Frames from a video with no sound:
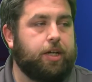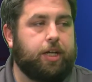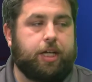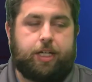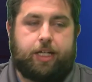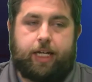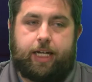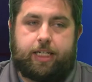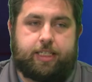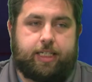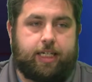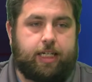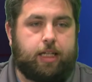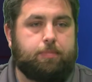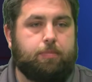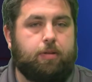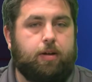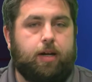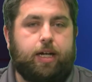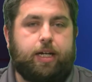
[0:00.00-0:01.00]
He gets out of
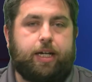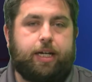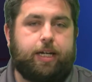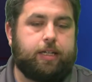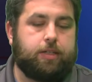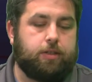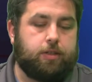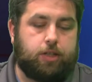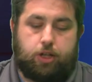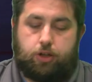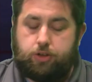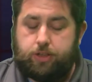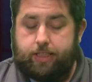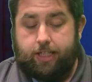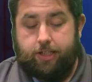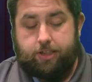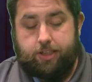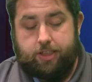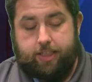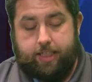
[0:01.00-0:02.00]
the pocket, goes
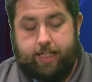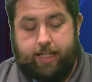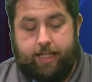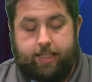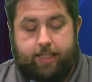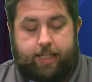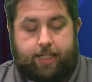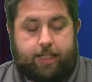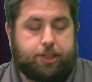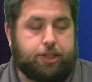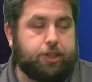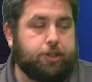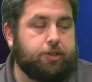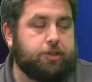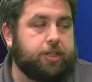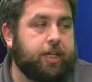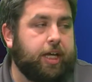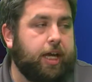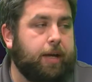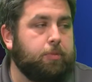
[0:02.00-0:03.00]
down the sideline, and
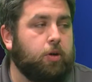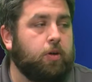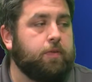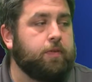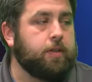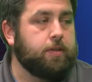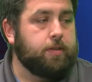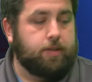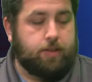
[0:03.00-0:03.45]
turns the game over.